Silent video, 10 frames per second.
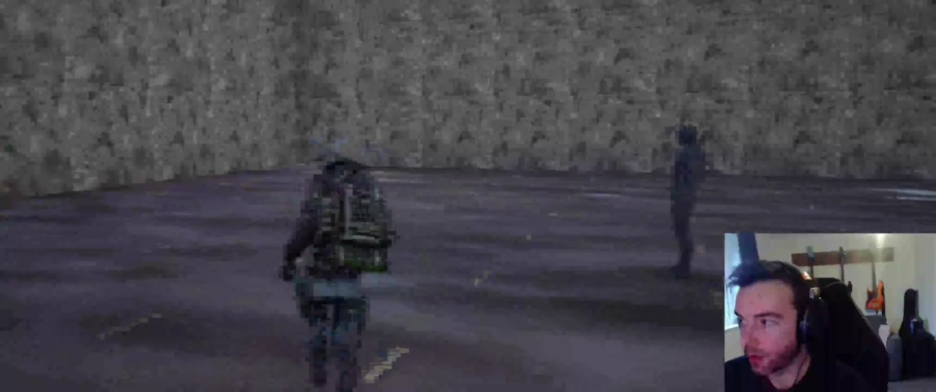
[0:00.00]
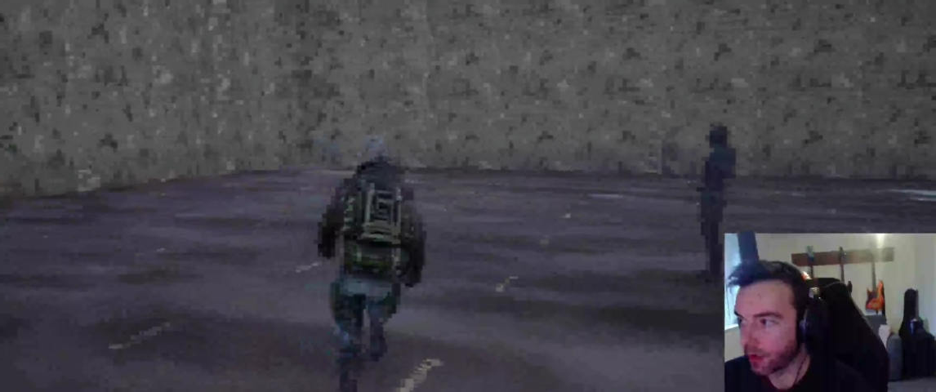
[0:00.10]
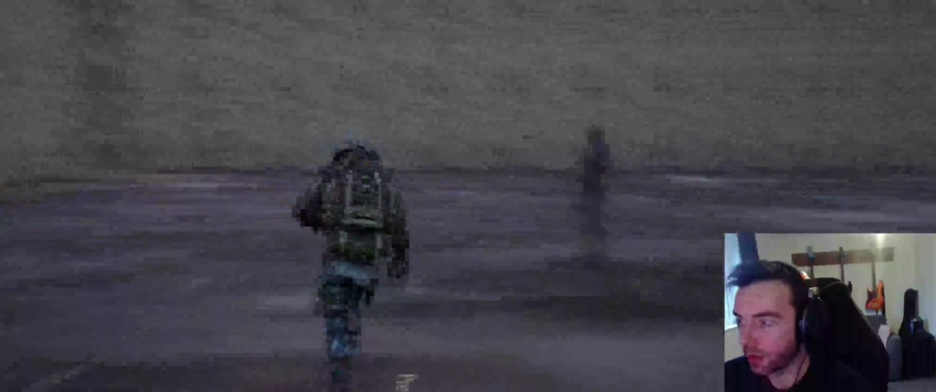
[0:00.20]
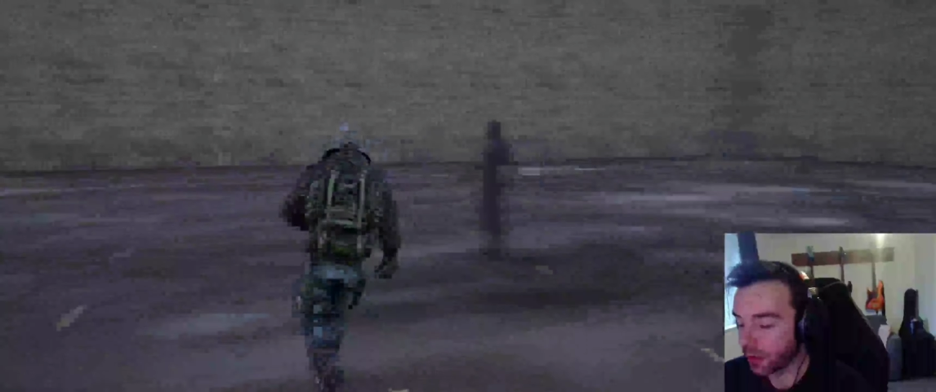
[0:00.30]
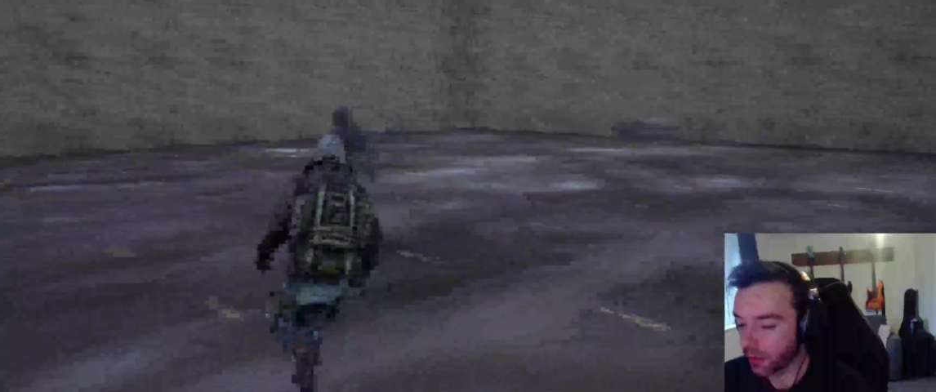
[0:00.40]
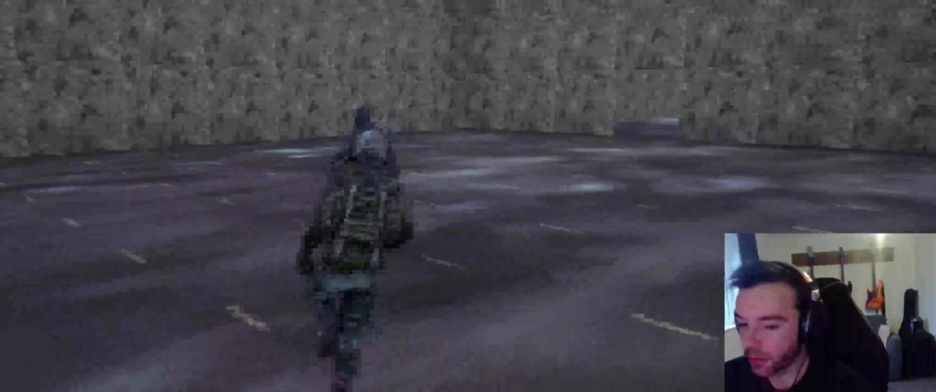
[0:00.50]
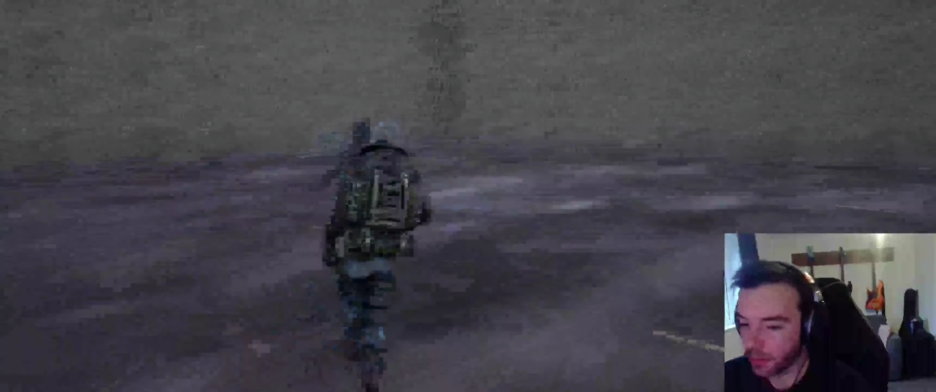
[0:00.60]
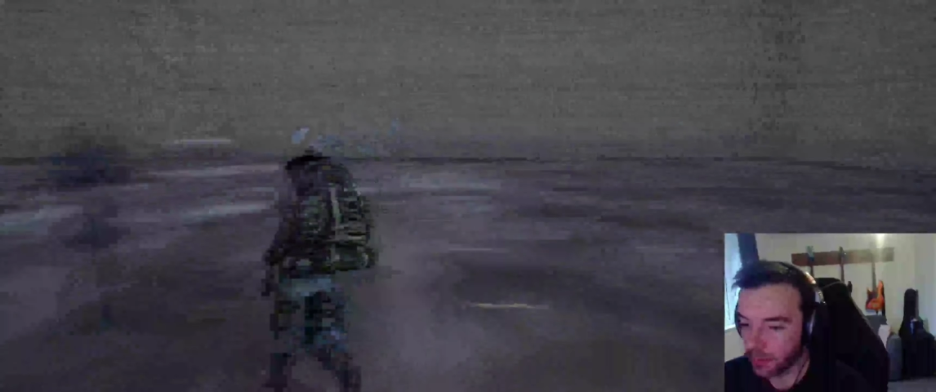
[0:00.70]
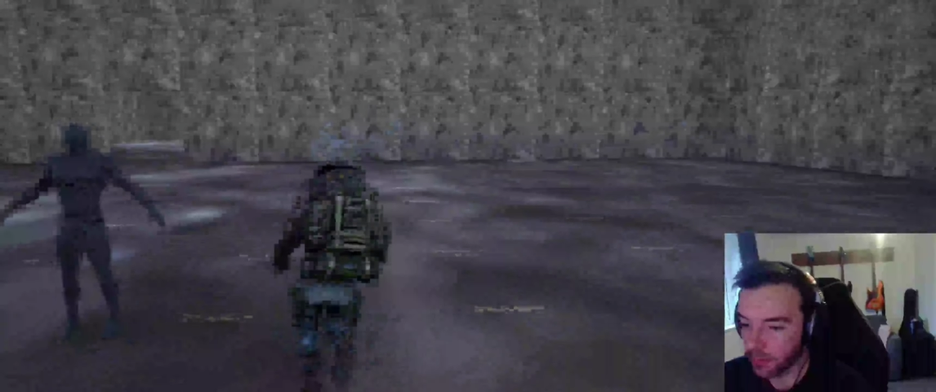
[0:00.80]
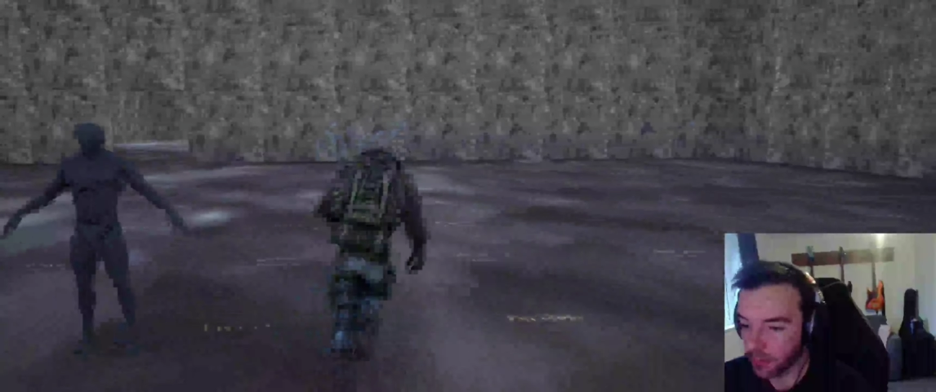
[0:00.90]
we're in a large
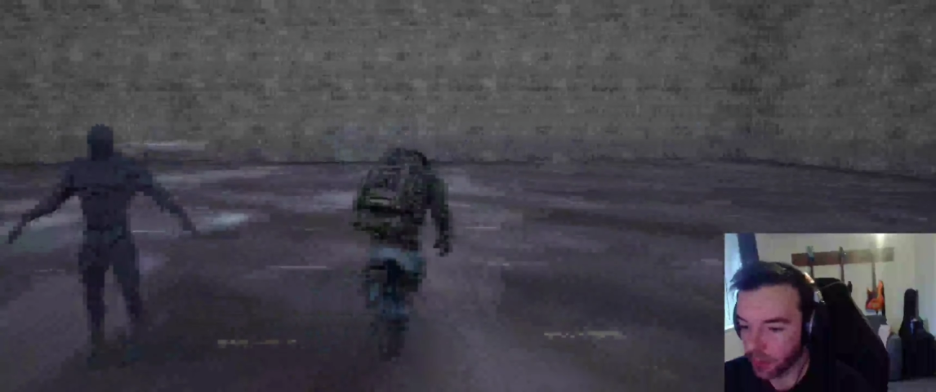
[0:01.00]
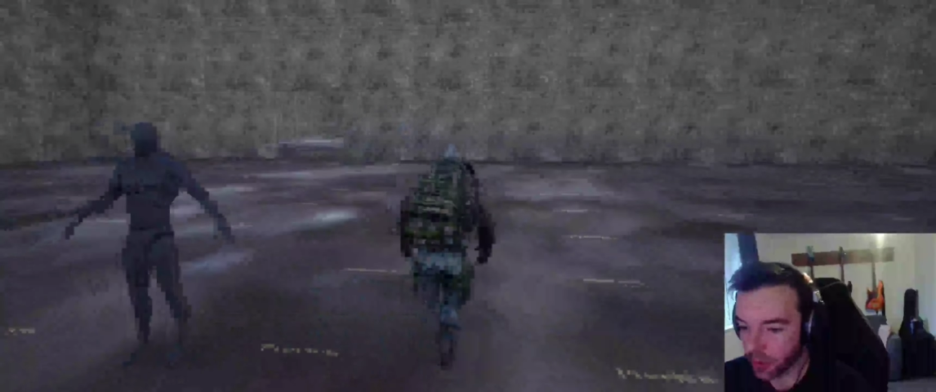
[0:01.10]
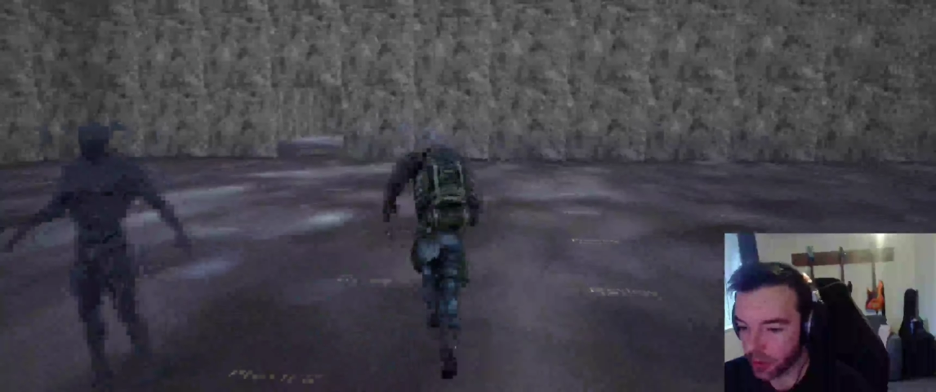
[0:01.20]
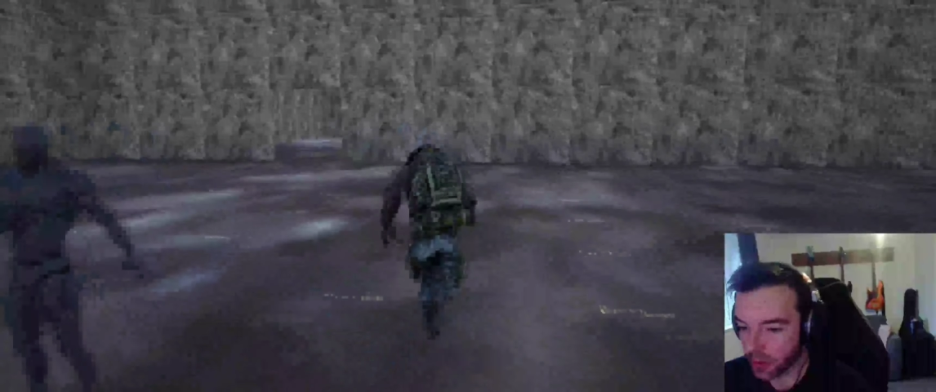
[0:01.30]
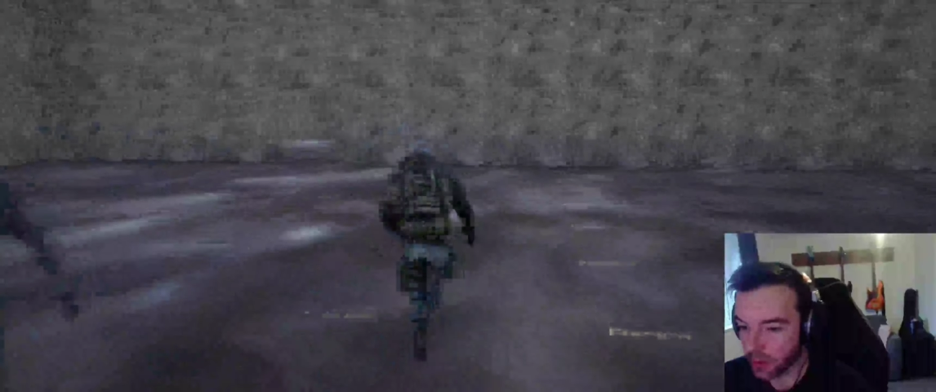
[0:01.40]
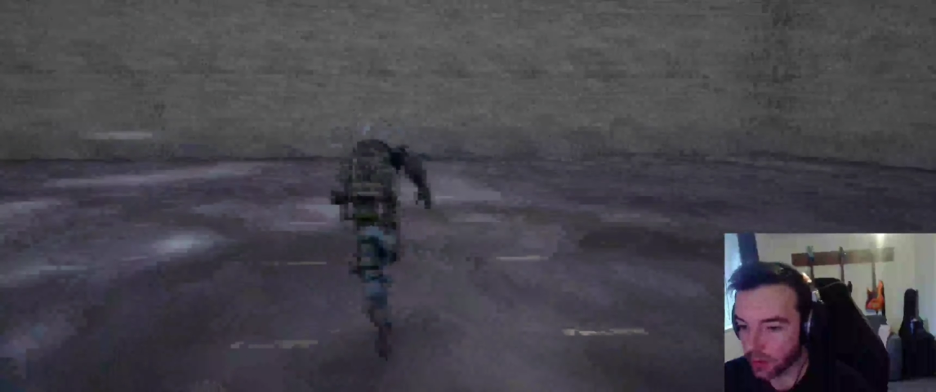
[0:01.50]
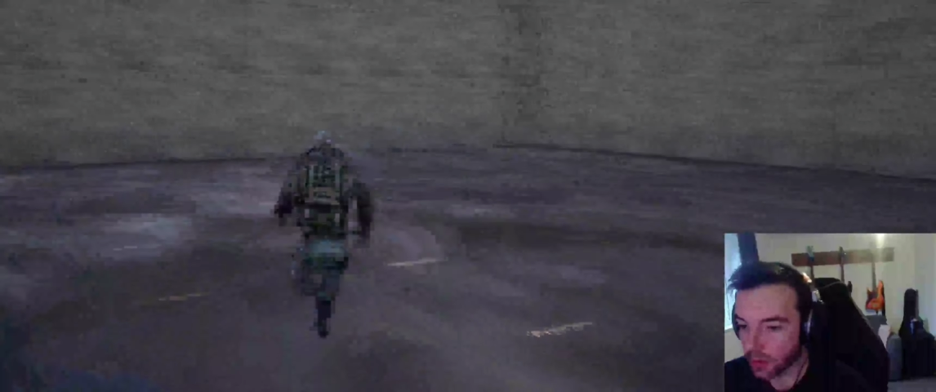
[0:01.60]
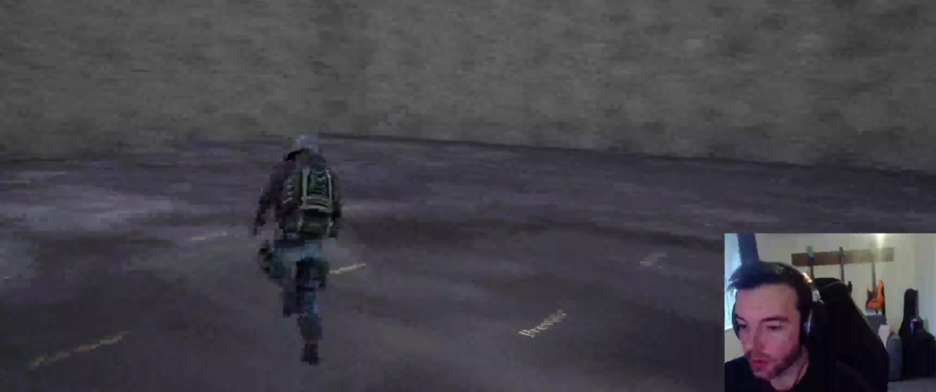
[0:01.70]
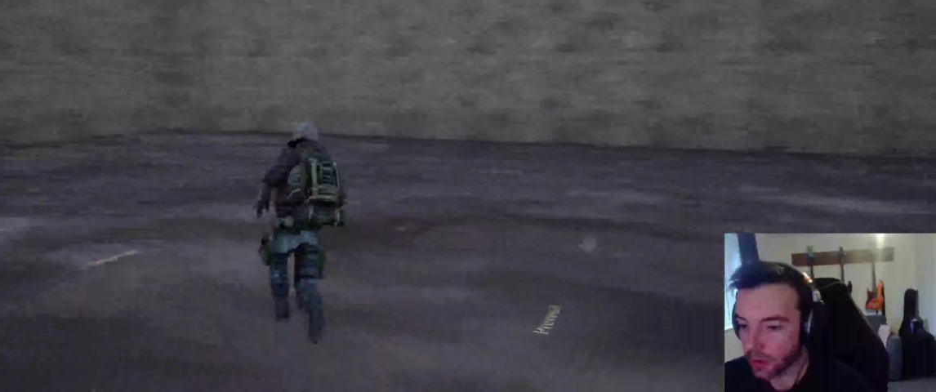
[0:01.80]
room, which is cool.